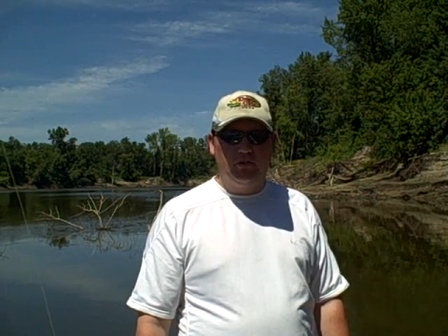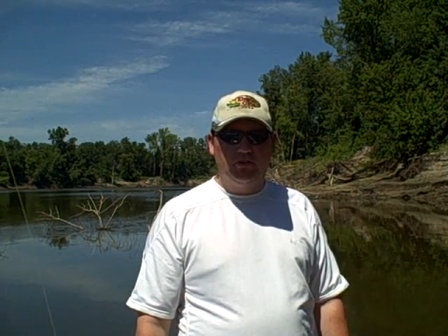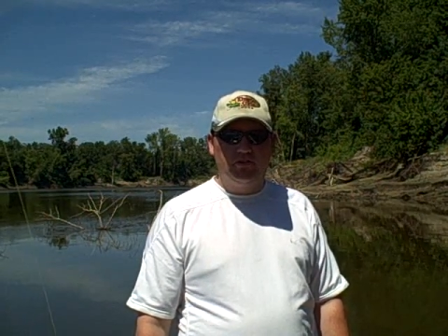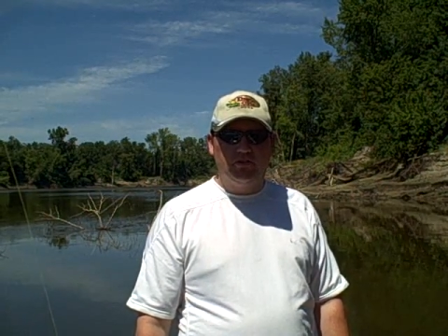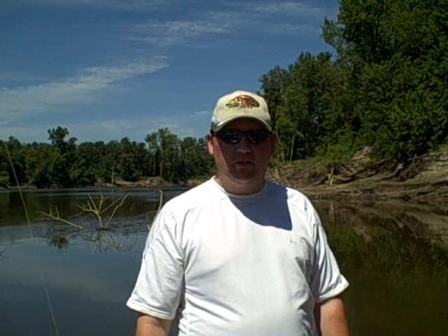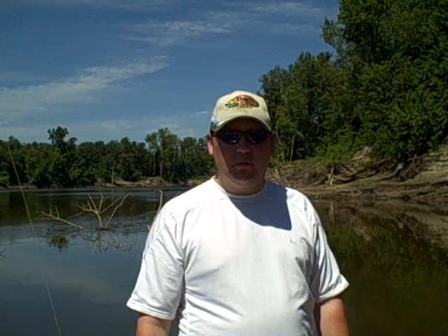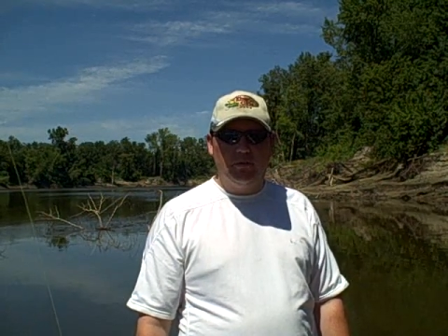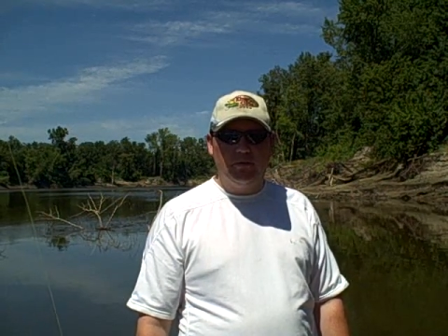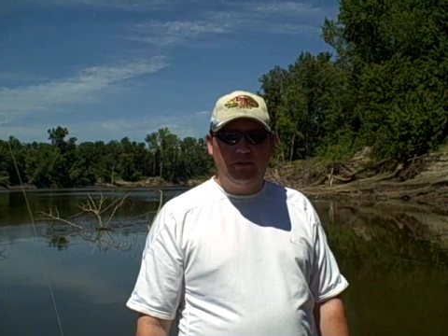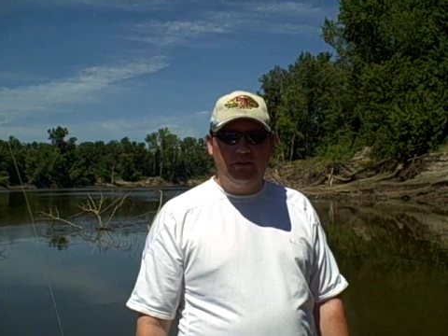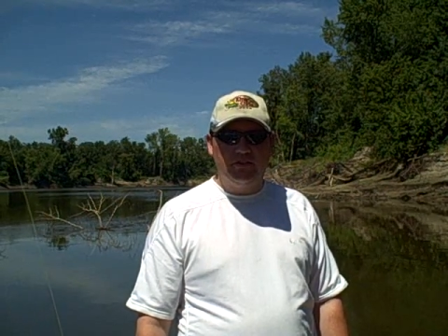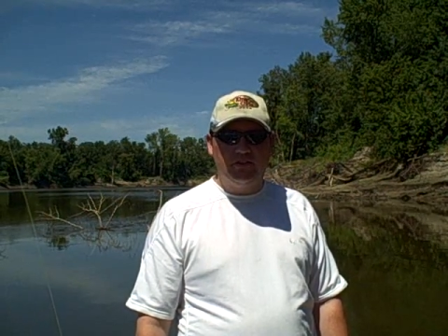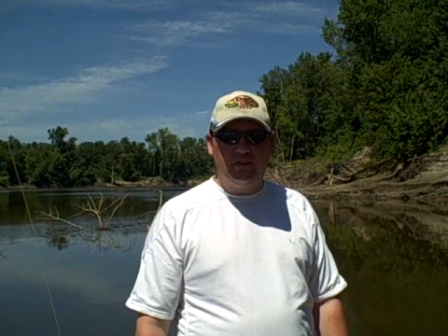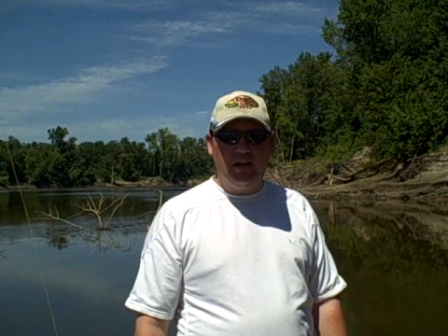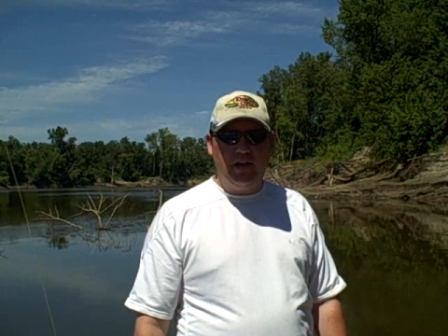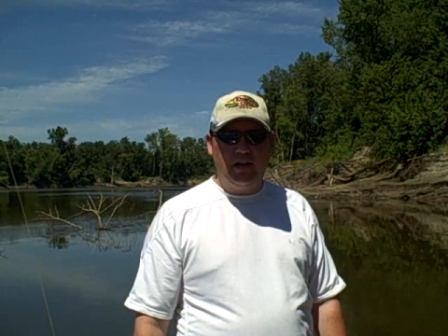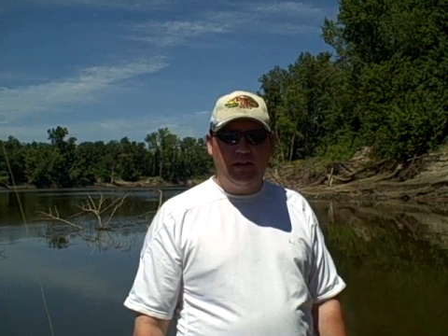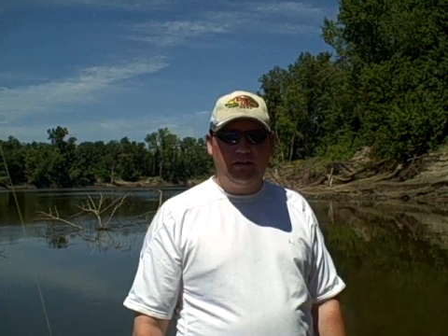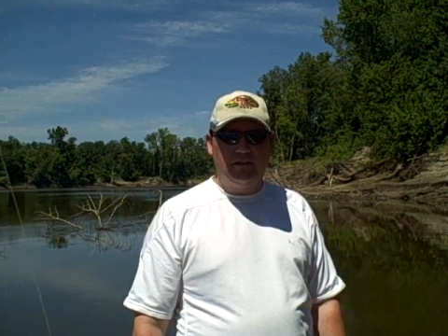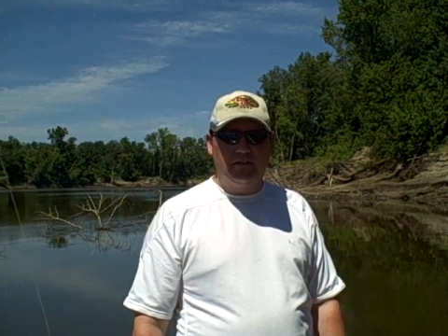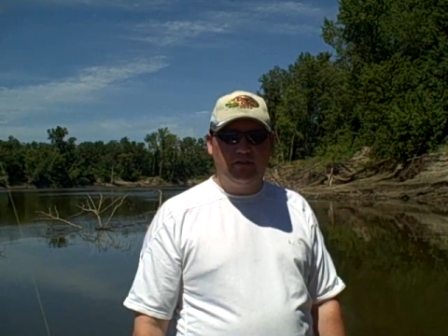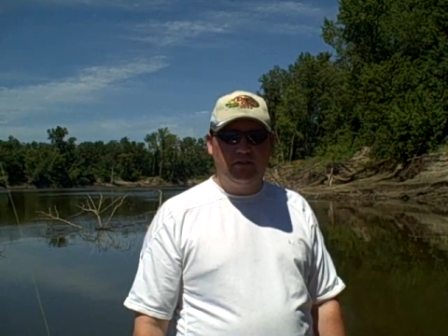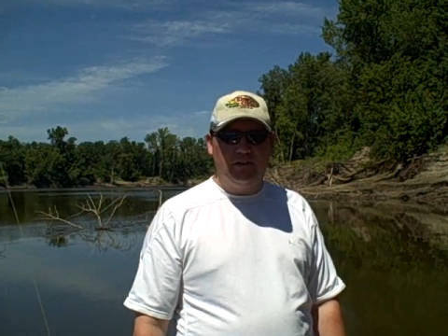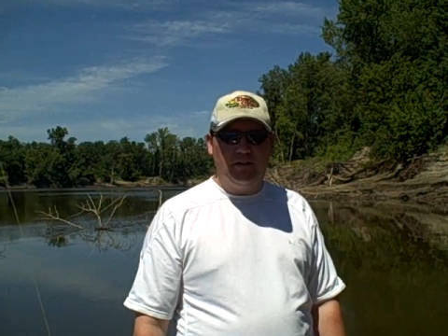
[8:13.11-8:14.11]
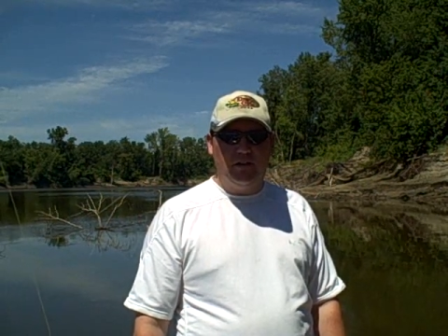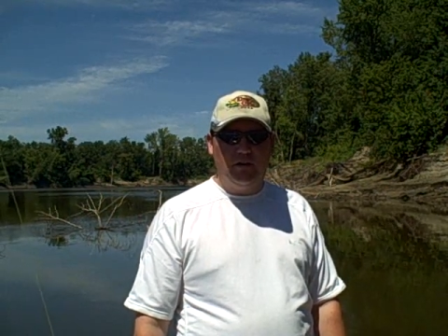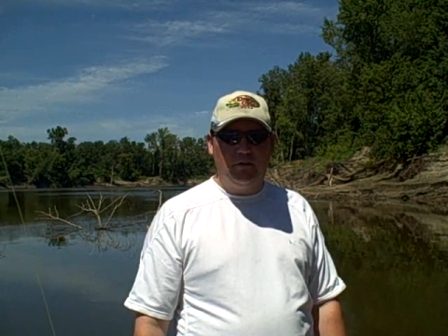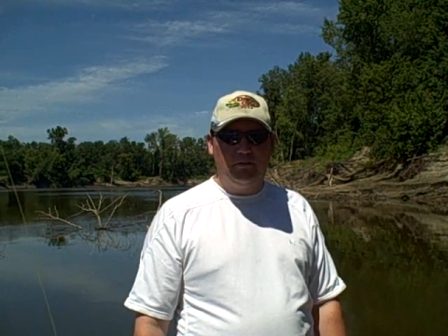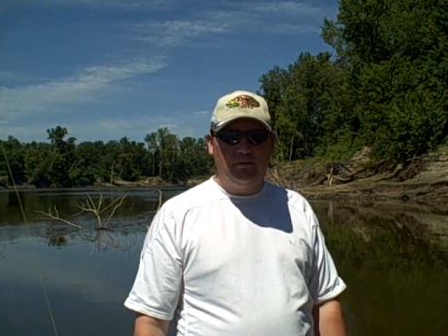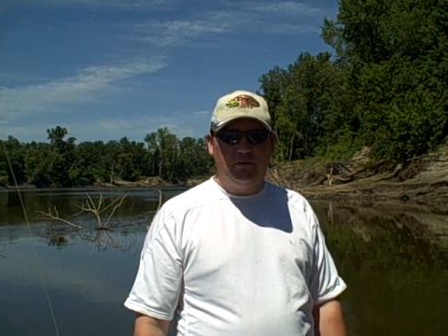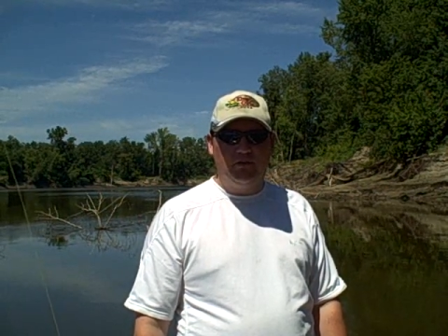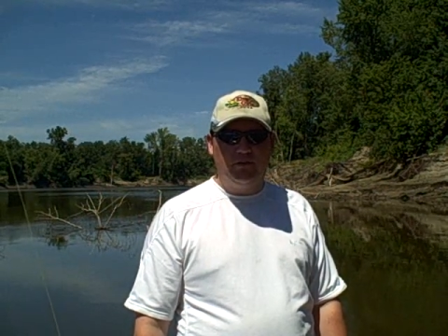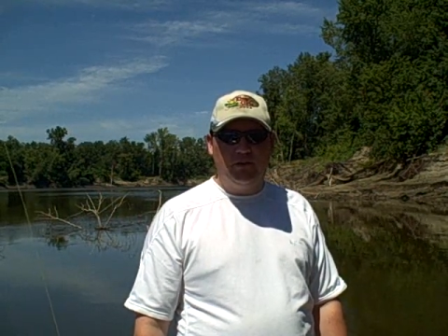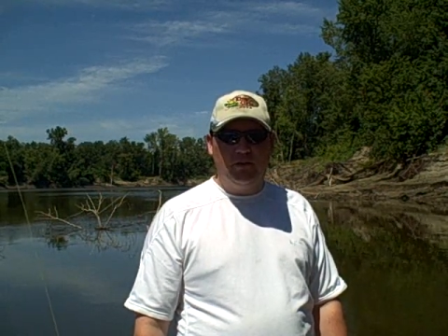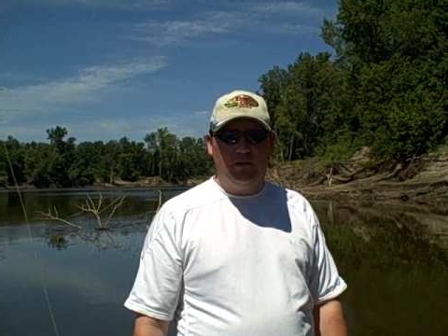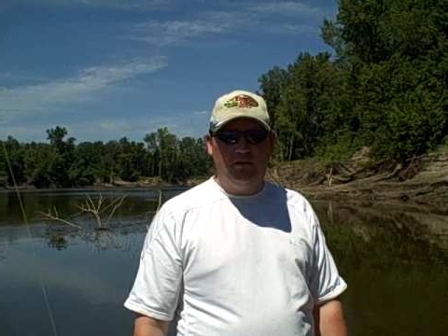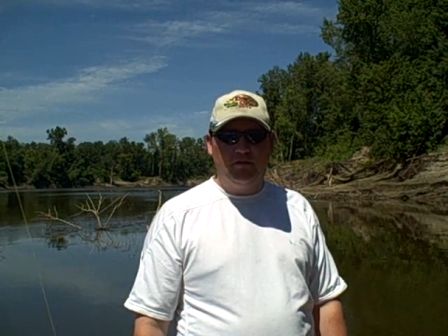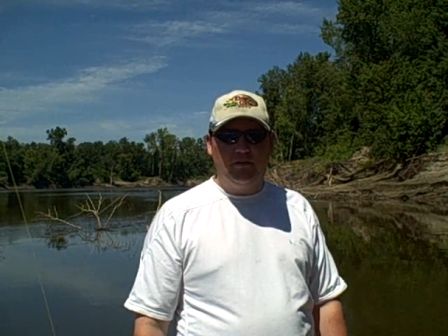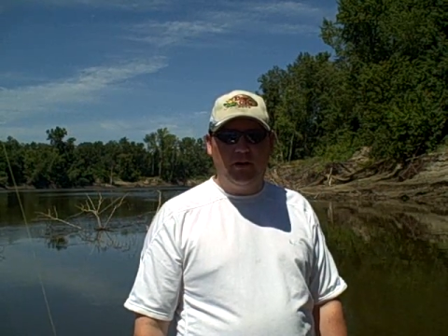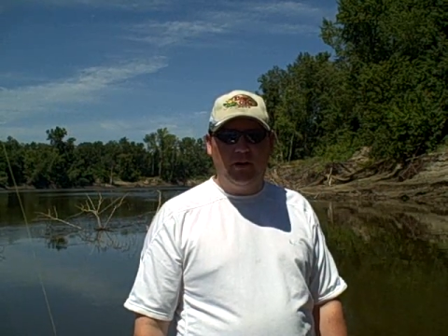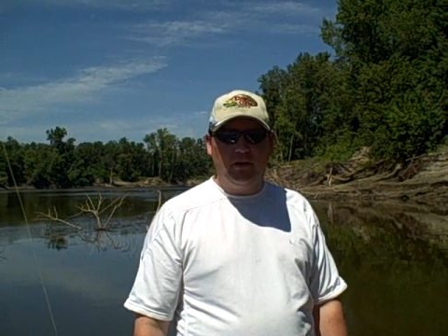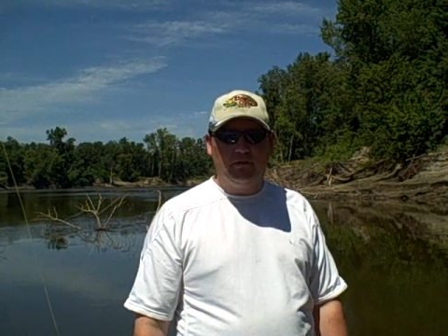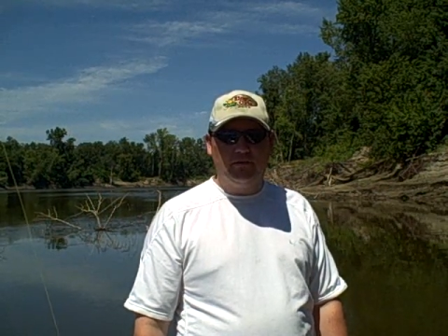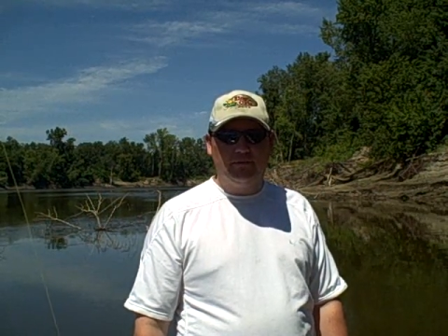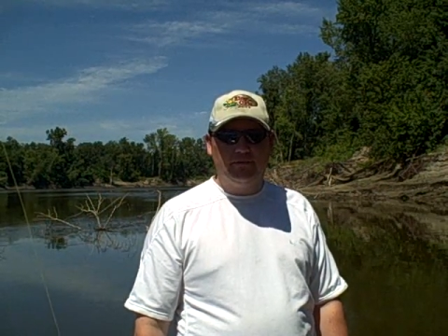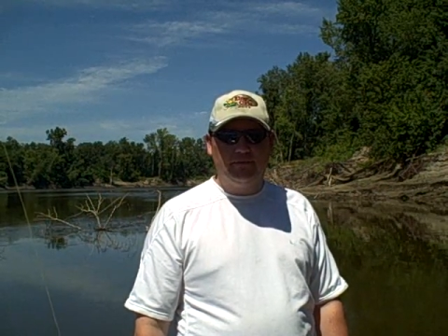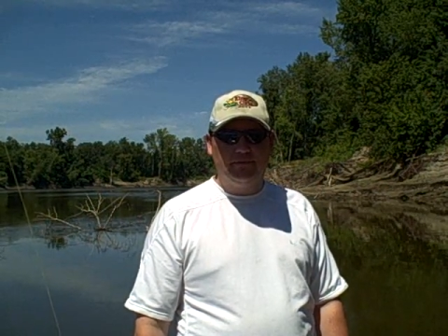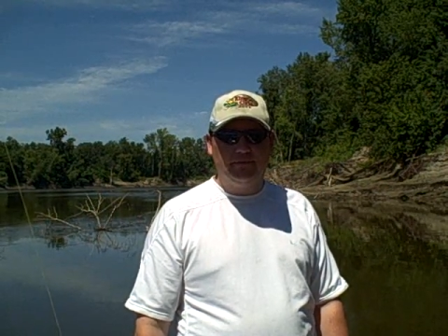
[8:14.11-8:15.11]
use some of these tactics to help yourself
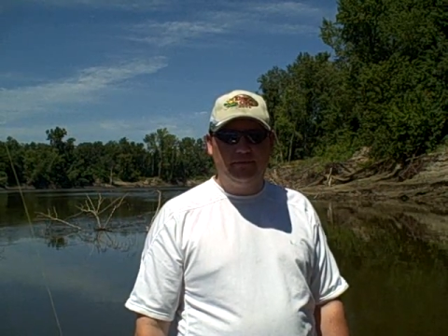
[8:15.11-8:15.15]
out.